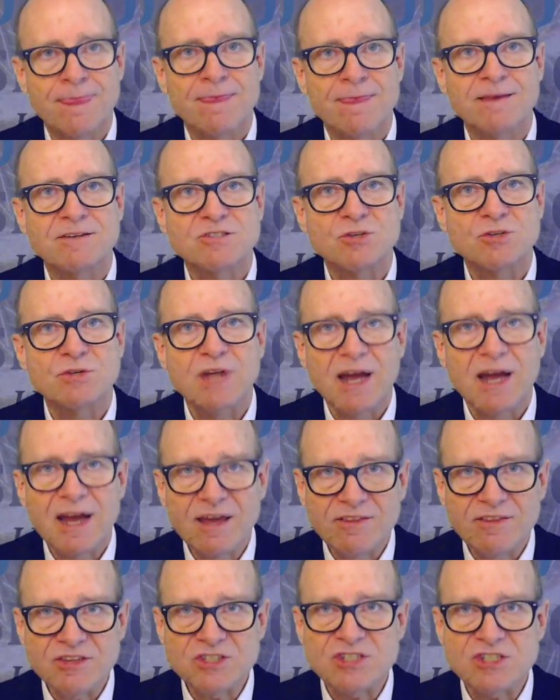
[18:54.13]
So
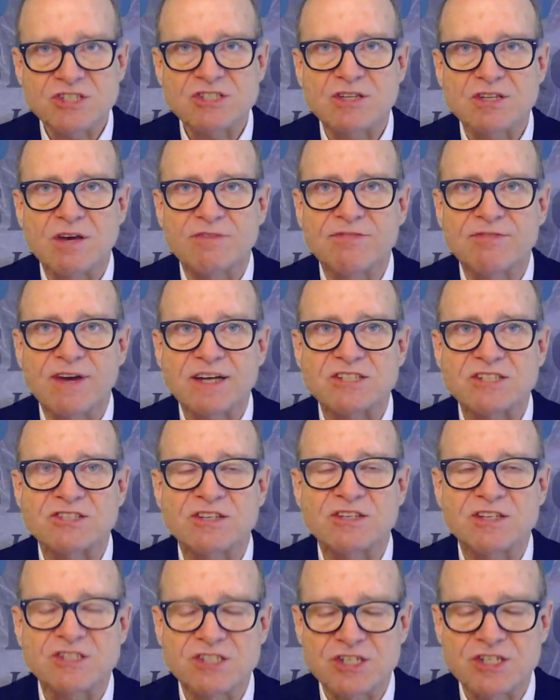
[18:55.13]
diathesis affects the
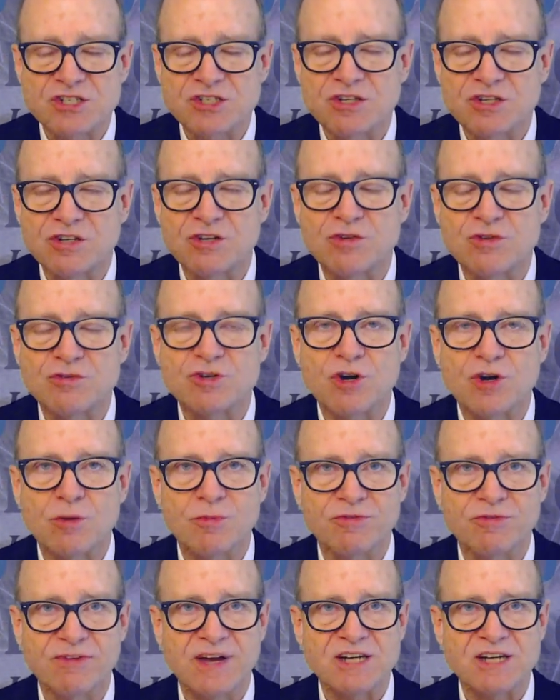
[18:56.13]
decision to do
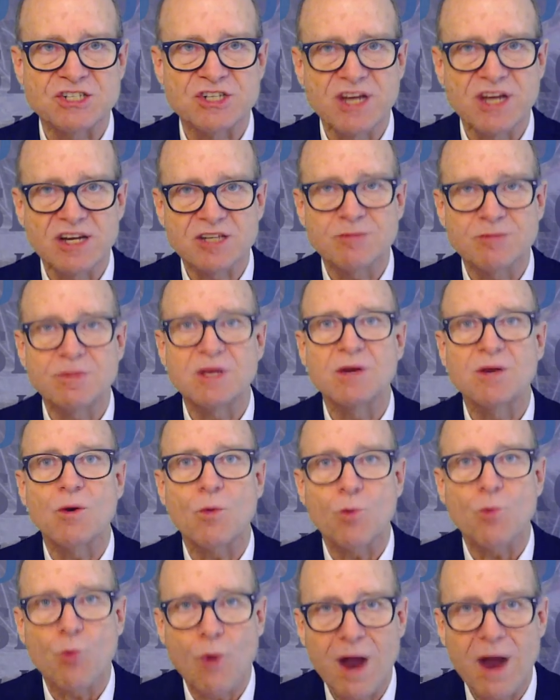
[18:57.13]
dermofasciectomy
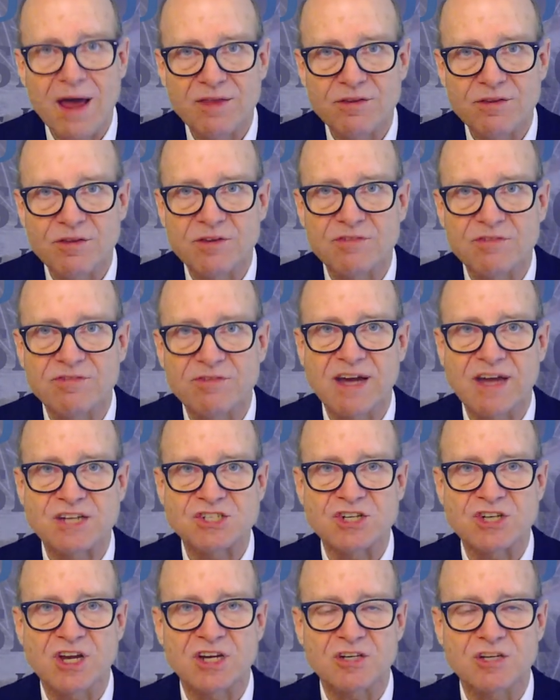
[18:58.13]
rather than
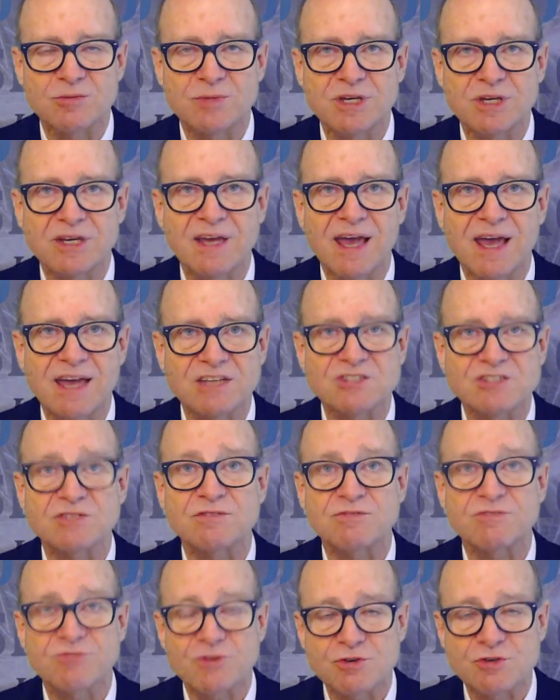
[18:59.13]
fasciectomy as the
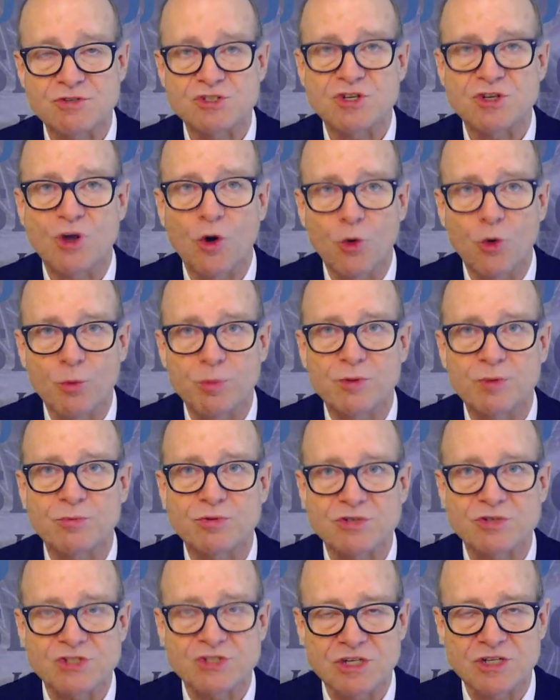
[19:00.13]
first open
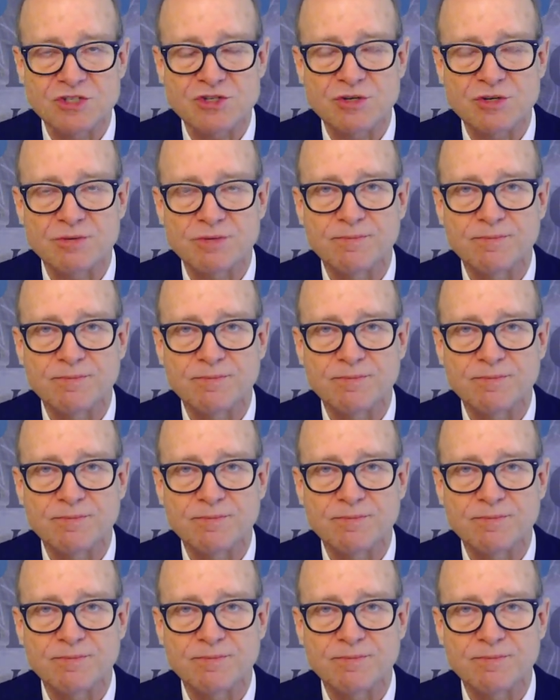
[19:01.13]
procedure.